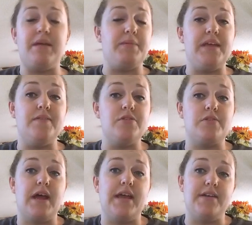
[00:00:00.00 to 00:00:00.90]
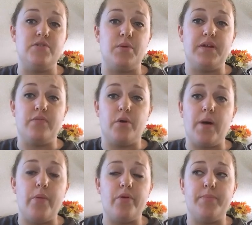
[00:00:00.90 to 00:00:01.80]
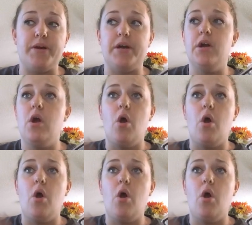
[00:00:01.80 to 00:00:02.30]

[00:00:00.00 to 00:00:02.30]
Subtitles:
maybe even try it in a 24-watt warmer